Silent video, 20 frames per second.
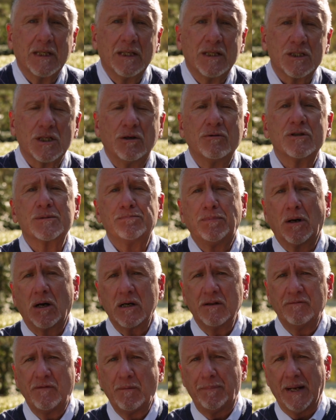So it's
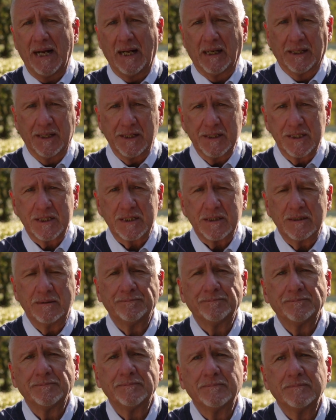part of a balance.
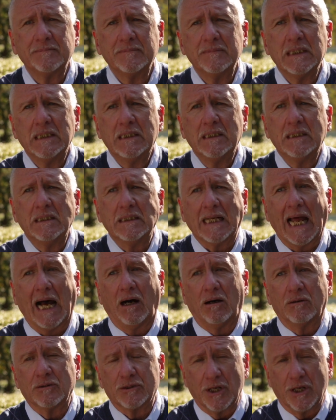Now,